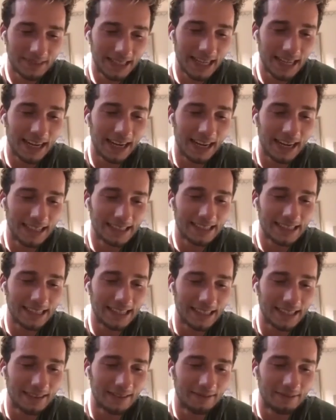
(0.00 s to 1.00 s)
it's
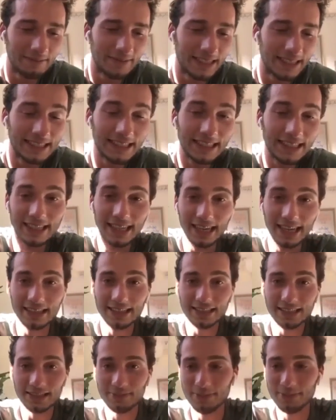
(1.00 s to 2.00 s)
a
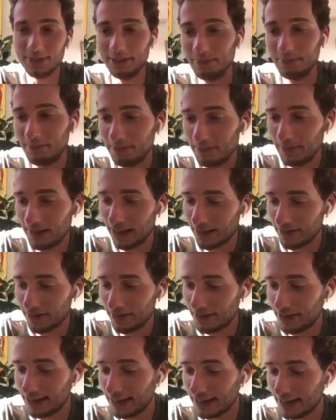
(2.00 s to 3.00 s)
challenge. But
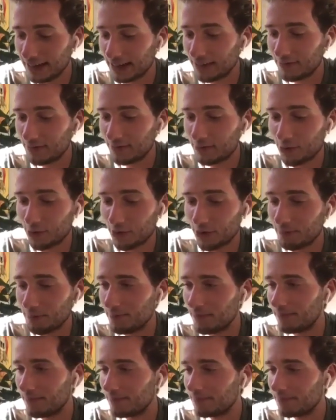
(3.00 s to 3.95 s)
I think for